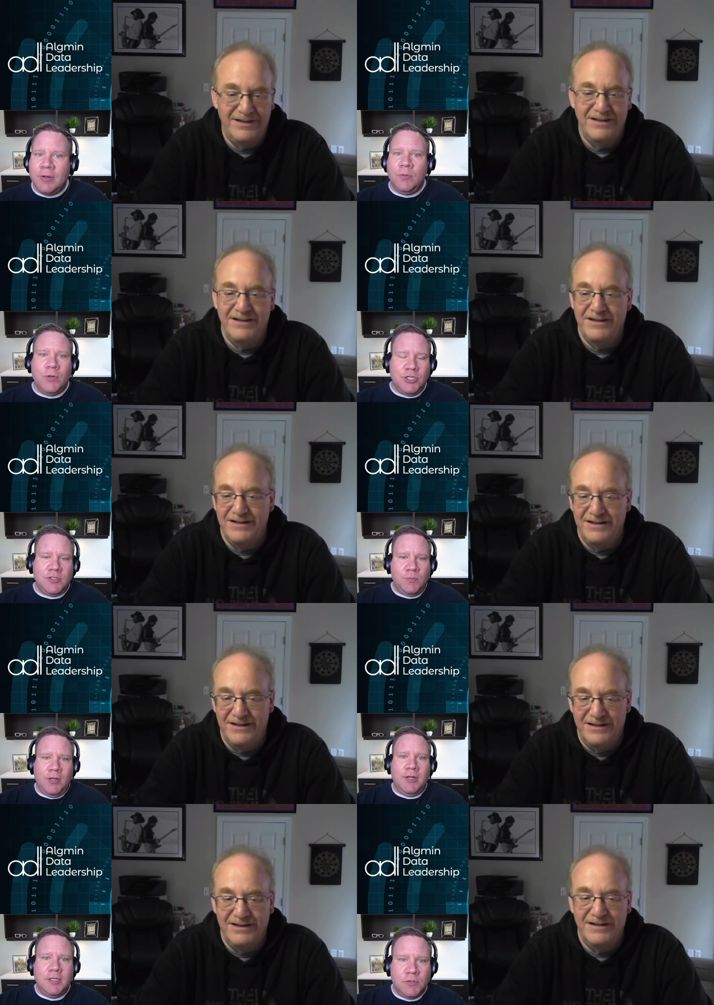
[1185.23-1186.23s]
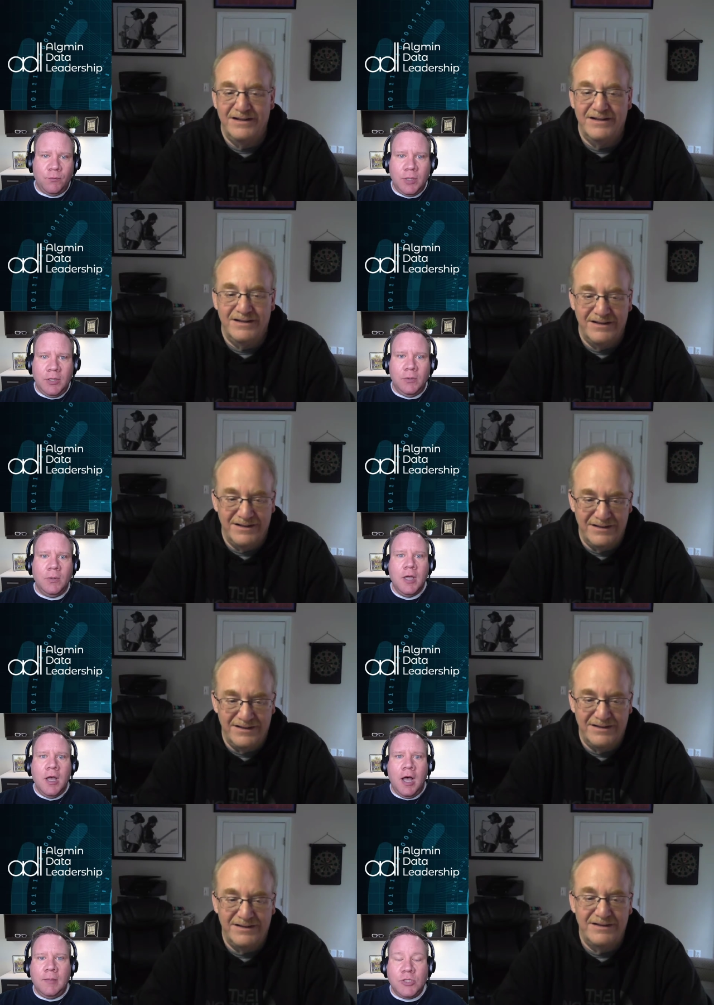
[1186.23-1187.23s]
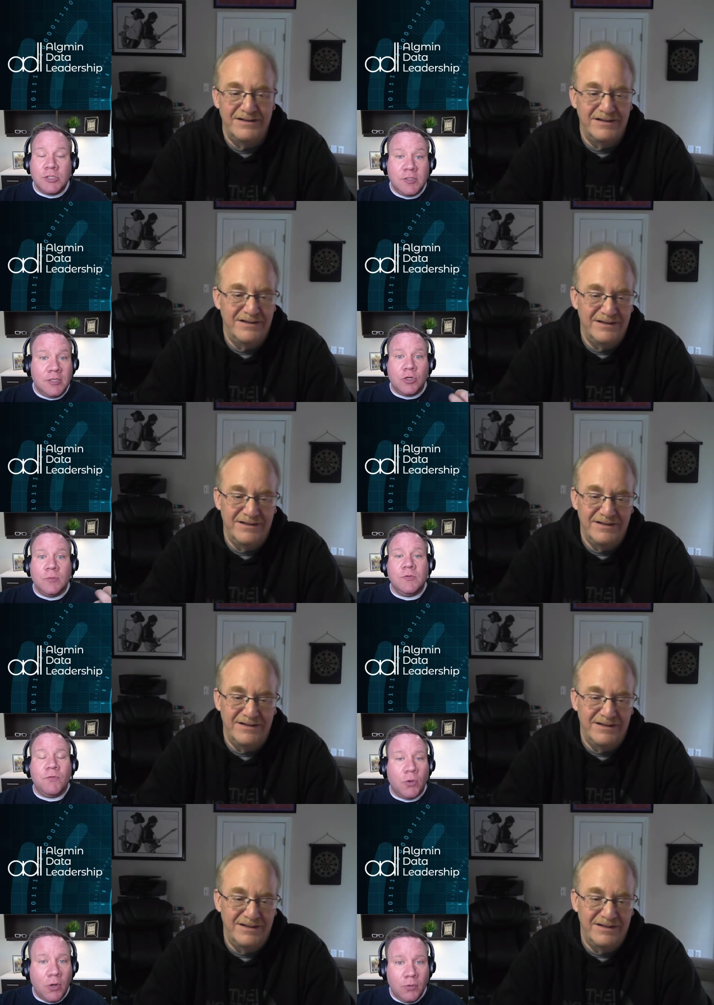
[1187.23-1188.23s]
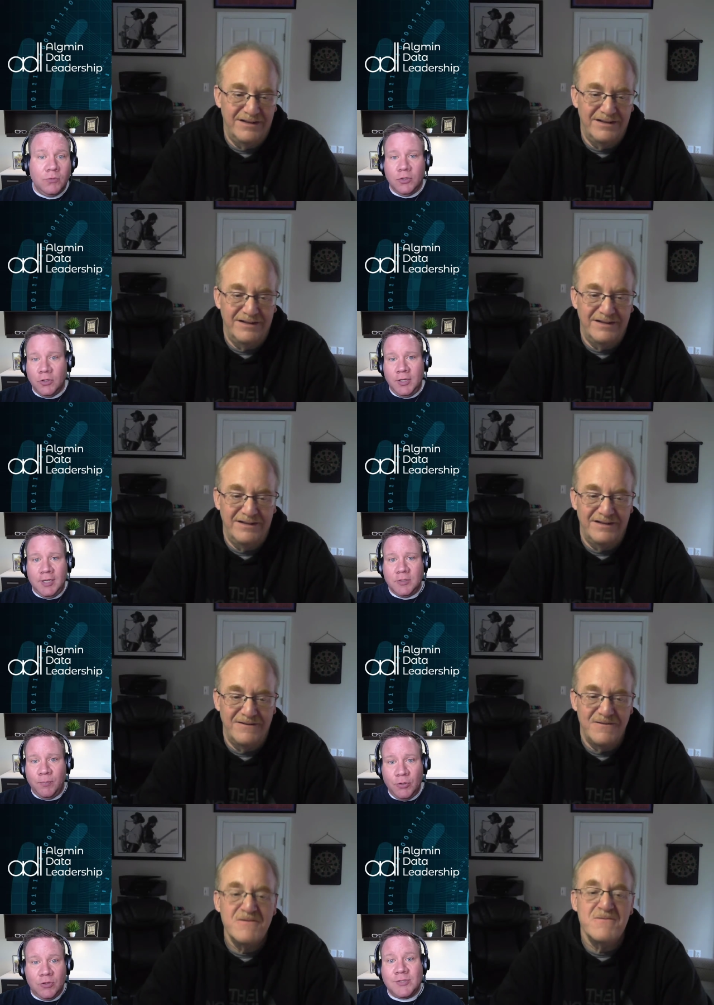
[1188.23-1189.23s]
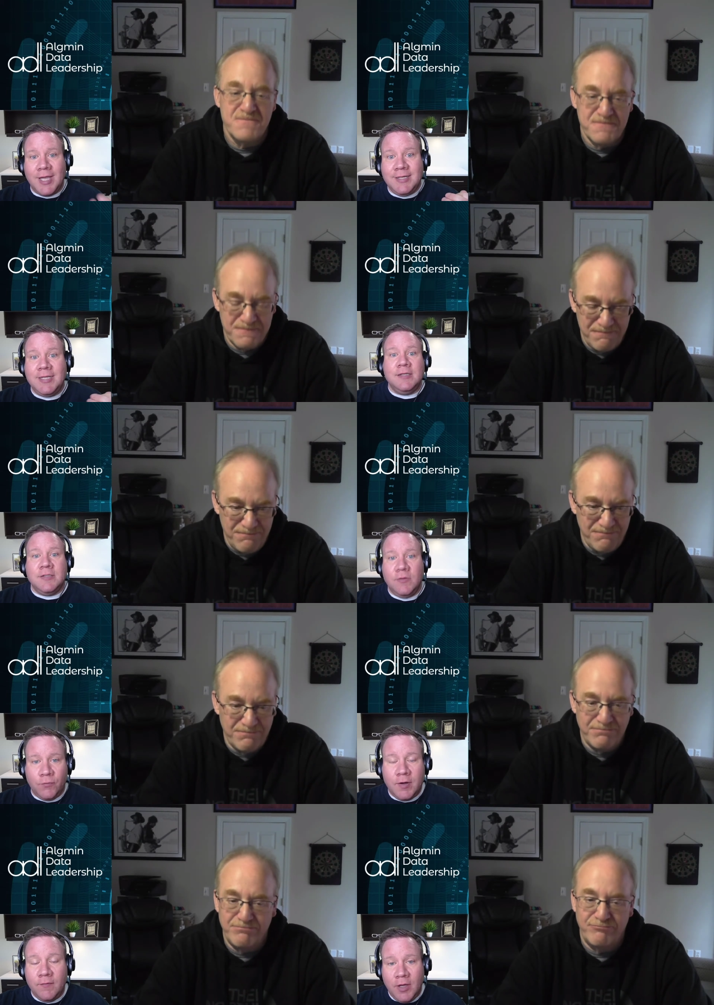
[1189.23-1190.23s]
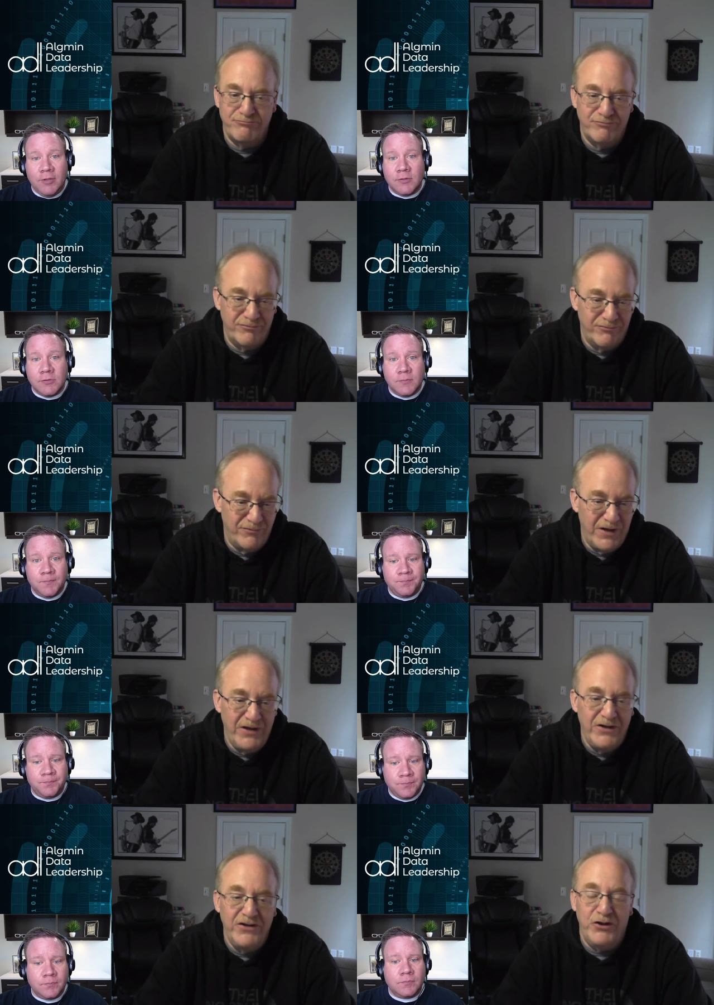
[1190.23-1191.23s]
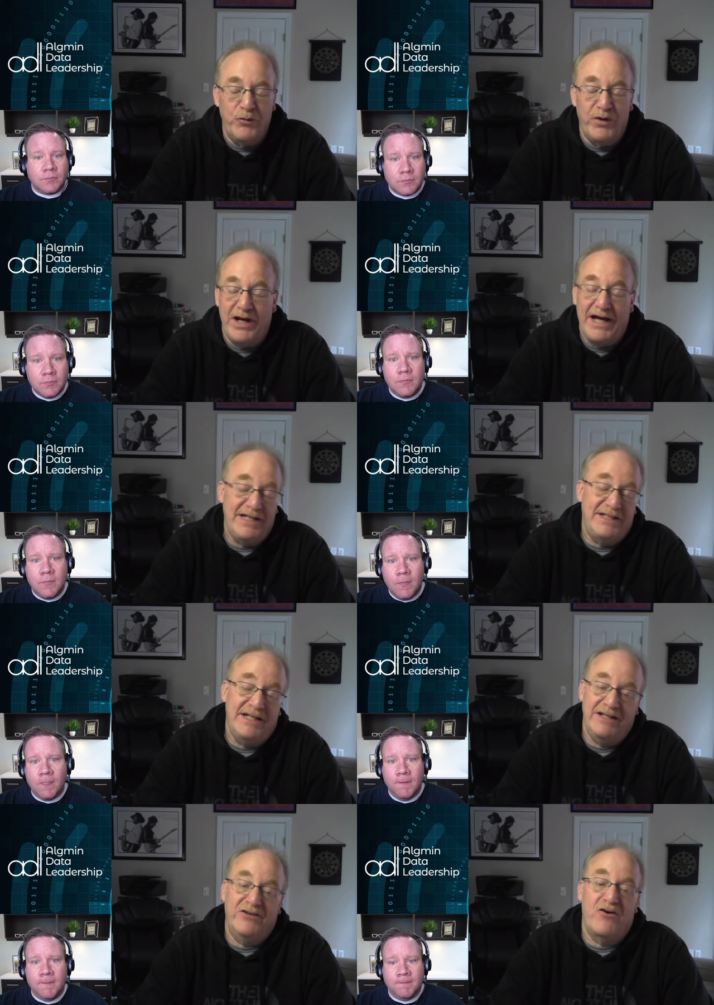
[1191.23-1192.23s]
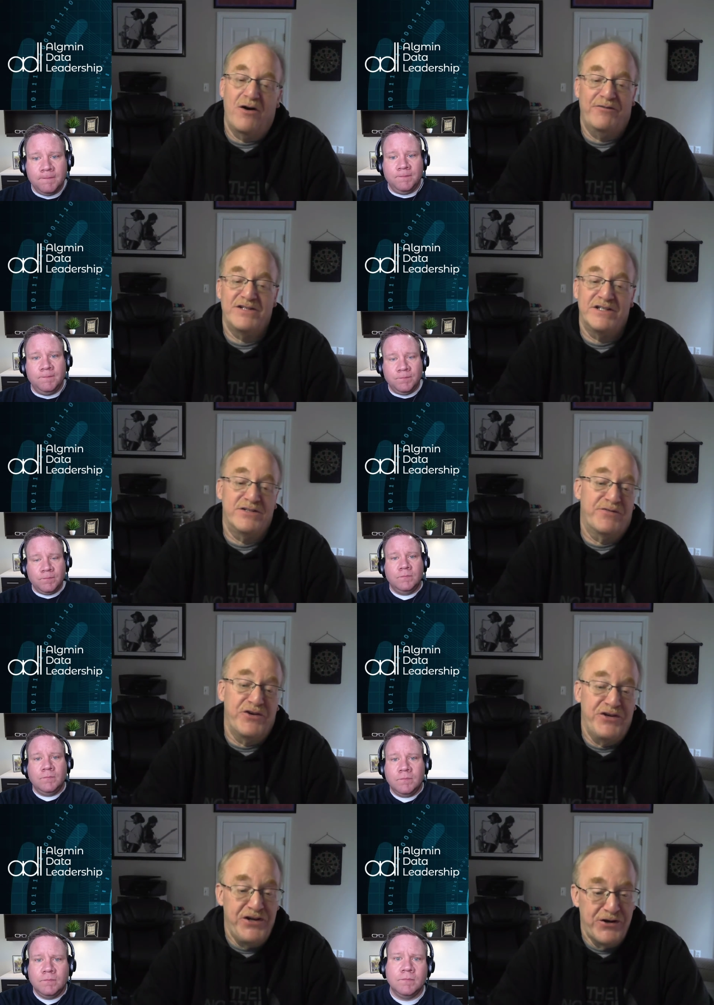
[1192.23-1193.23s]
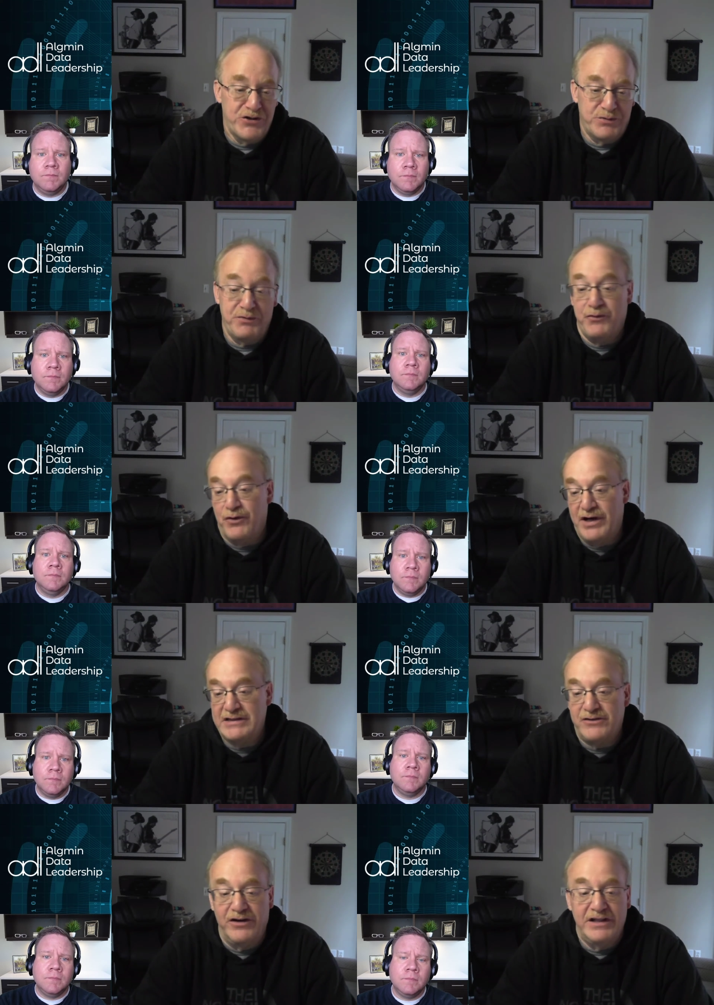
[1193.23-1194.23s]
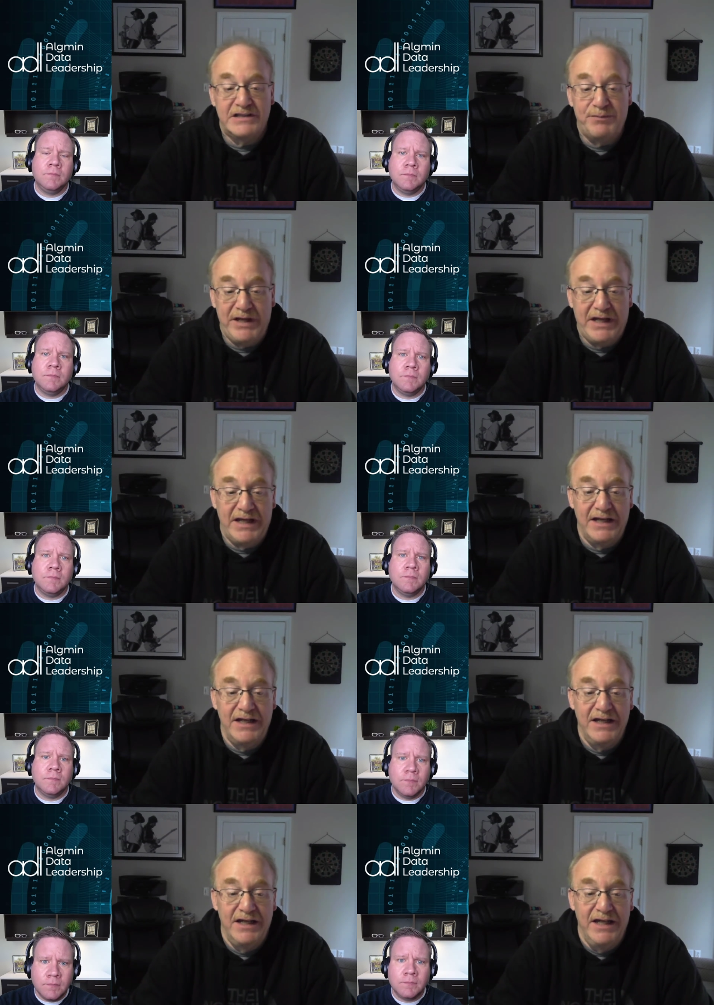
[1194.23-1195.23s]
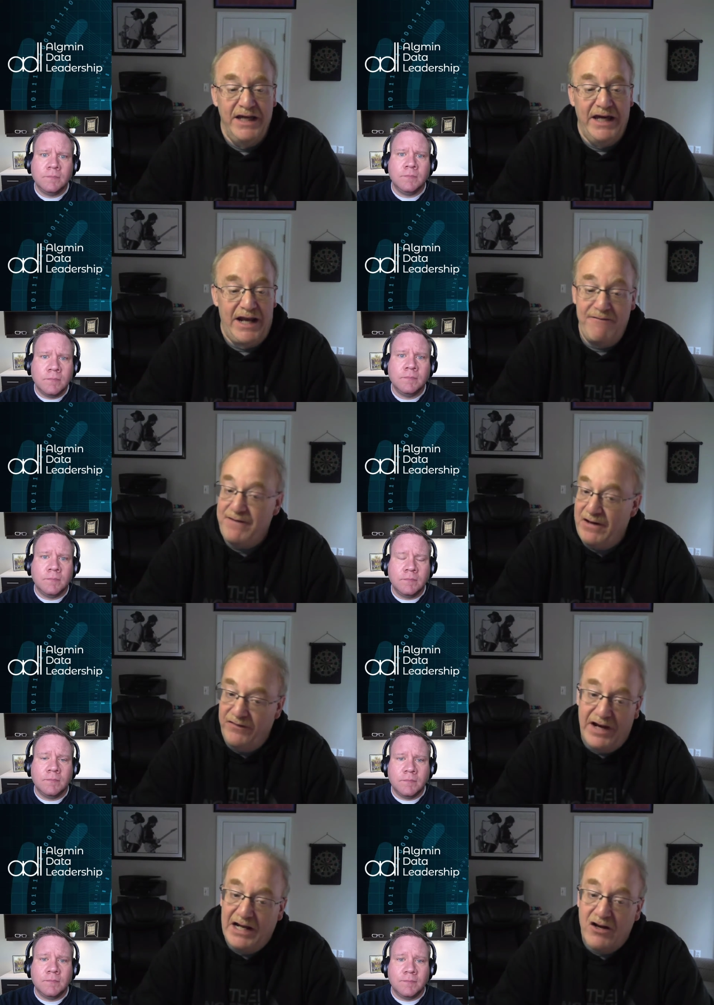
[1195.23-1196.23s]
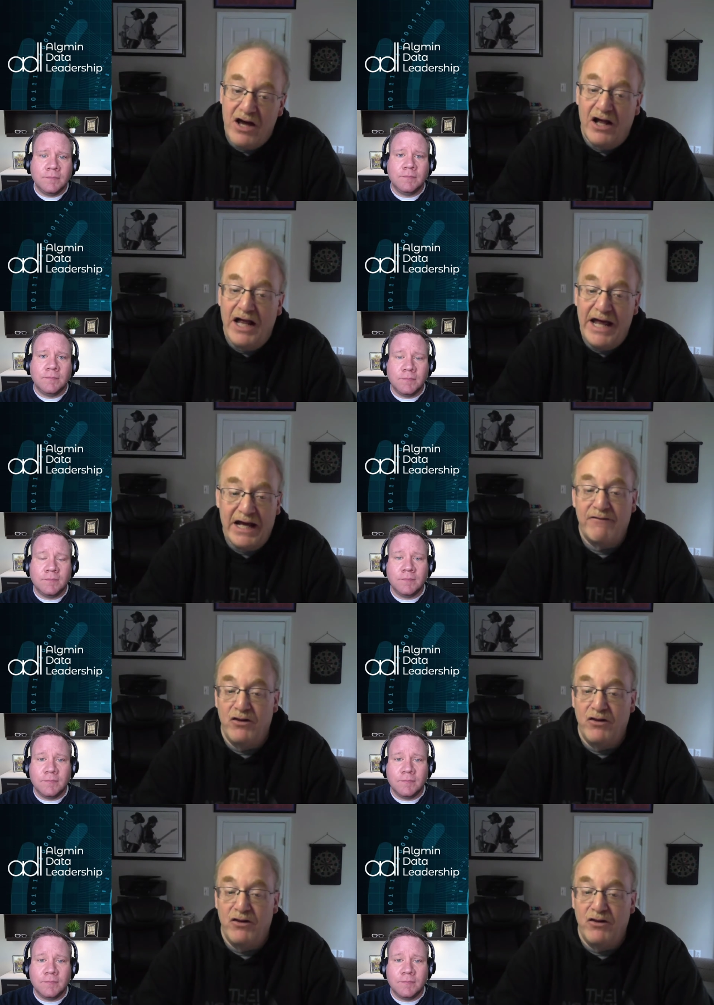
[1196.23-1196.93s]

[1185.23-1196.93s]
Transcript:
Speaker 1: rich experience for you, just in terms of your own learning to put those ideas in front of others.
Speaker 2: You know what? I attended conferences for years before I started speaking, and I found that I got a heck of a